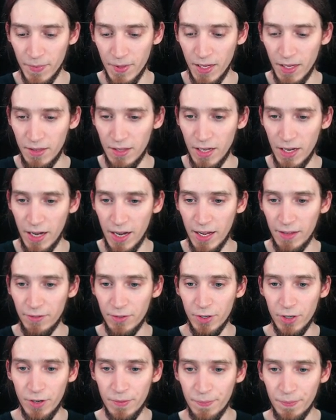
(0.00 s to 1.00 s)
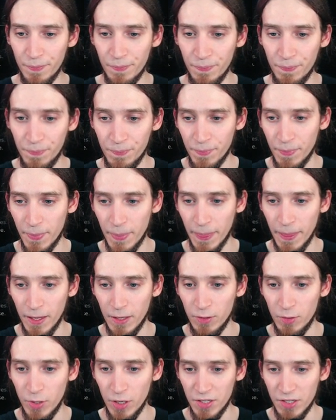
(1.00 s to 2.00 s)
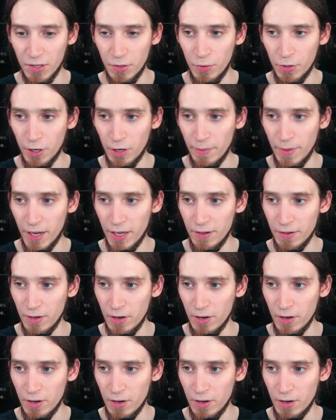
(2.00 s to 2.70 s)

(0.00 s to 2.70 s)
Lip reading: and then enter to execute a command.